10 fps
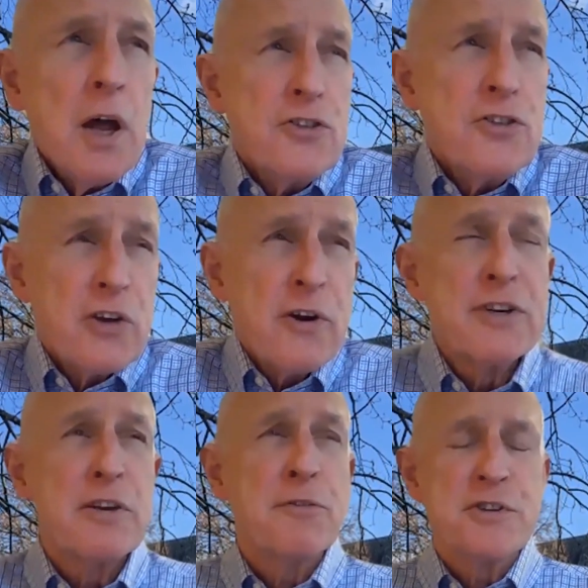
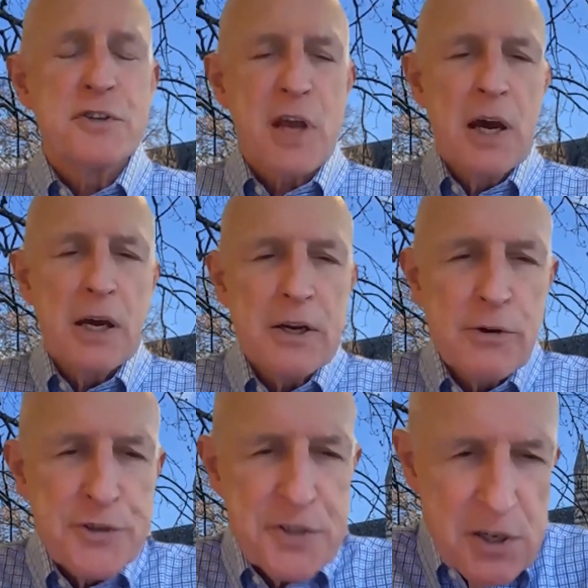Geographic differences,
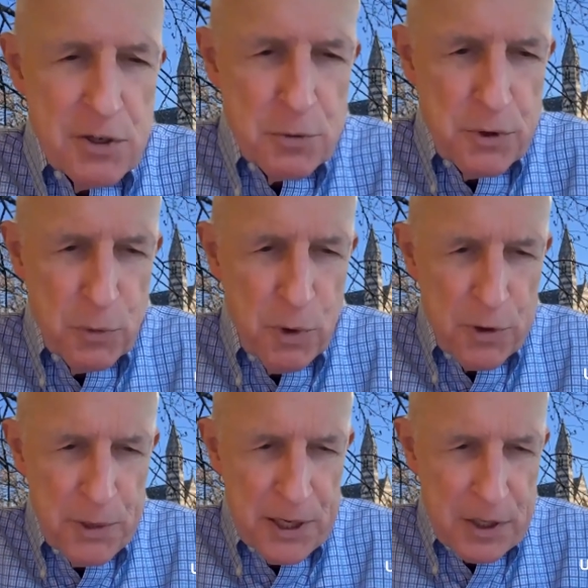Christine, you want
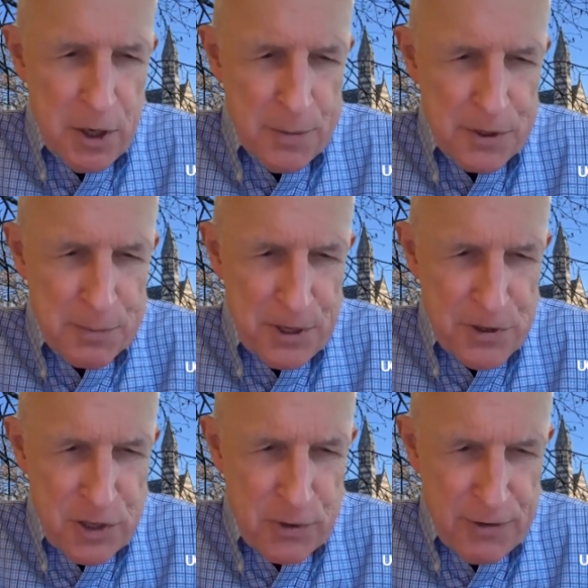to make a comment about
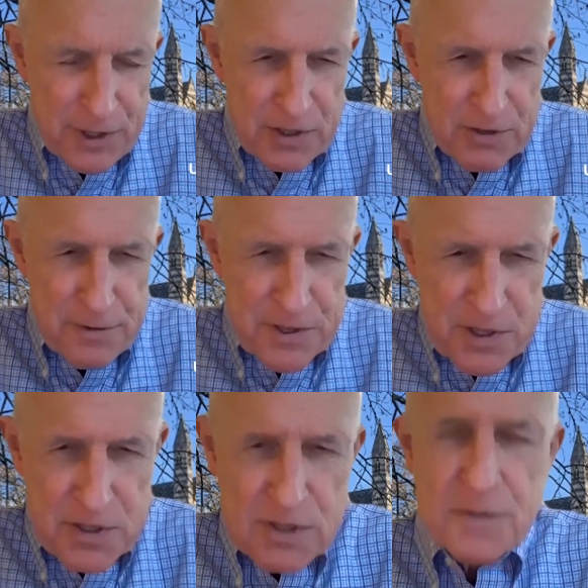geographic
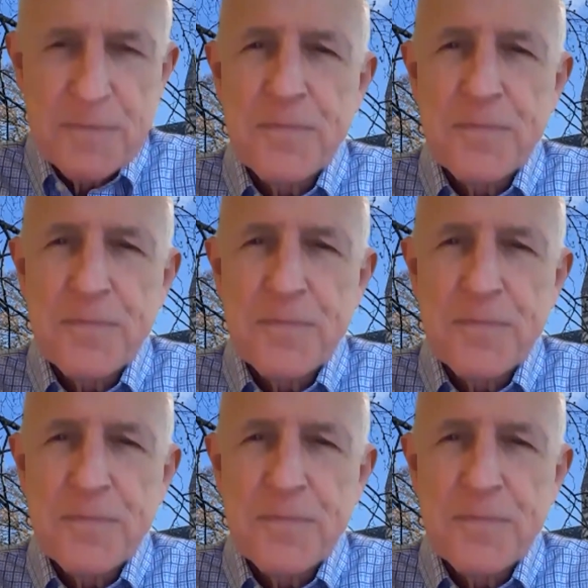differences?